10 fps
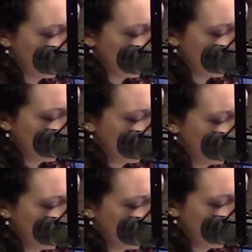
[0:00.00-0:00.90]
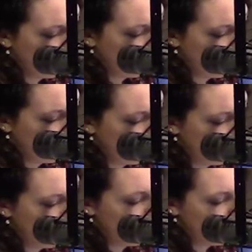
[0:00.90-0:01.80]

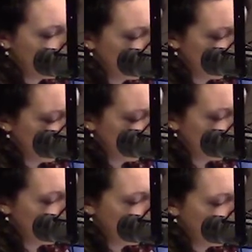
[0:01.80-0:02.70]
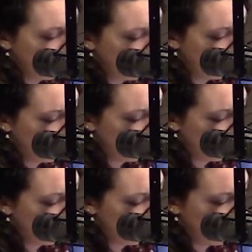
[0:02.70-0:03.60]

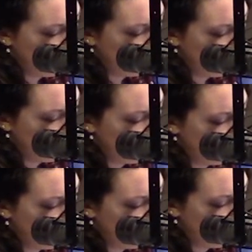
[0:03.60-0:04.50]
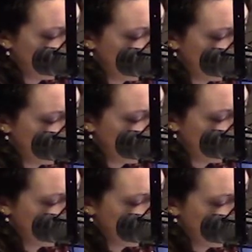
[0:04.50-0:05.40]

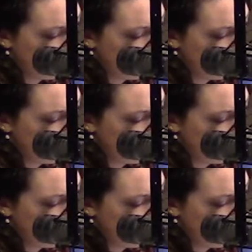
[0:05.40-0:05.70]
The person shown says nothing.